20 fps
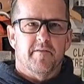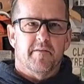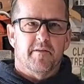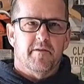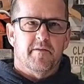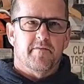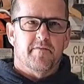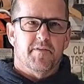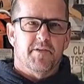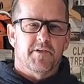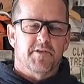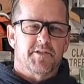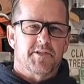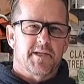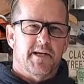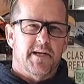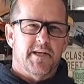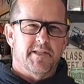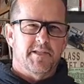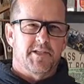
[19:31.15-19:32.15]
the
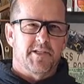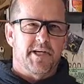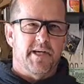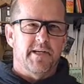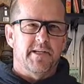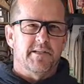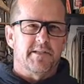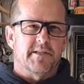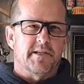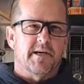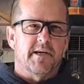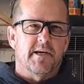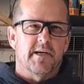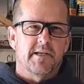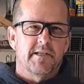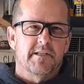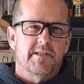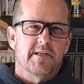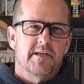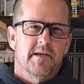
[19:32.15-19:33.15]
full-size
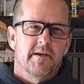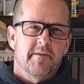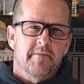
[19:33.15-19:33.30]
chainsaws